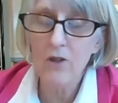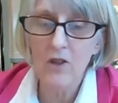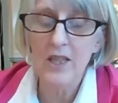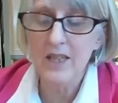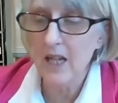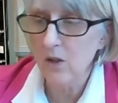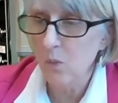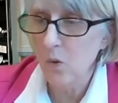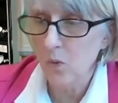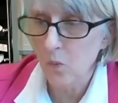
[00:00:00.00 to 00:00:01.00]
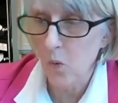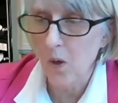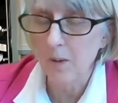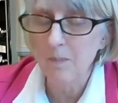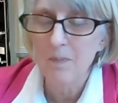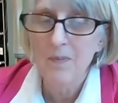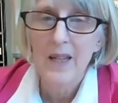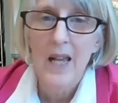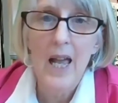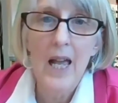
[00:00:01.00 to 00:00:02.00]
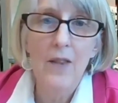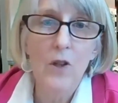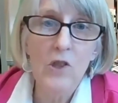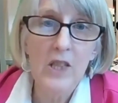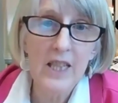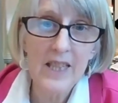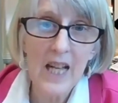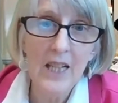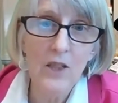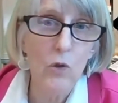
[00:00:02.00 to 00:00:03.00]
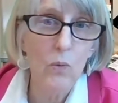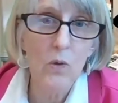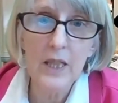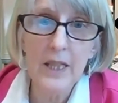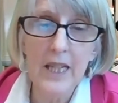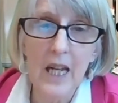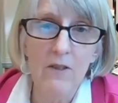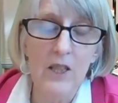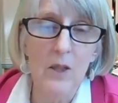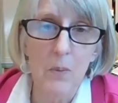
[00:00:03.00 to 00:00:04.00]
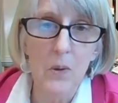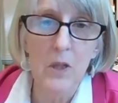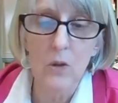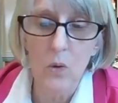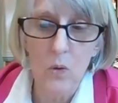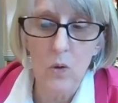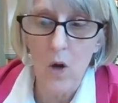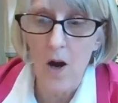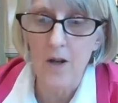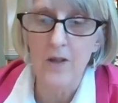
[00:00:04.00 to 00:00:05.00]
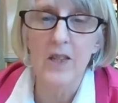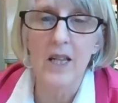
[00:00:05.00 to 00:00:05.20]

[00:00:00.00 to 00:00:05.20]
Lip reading: the Second World War. And those designers really gave us some pretty cool cars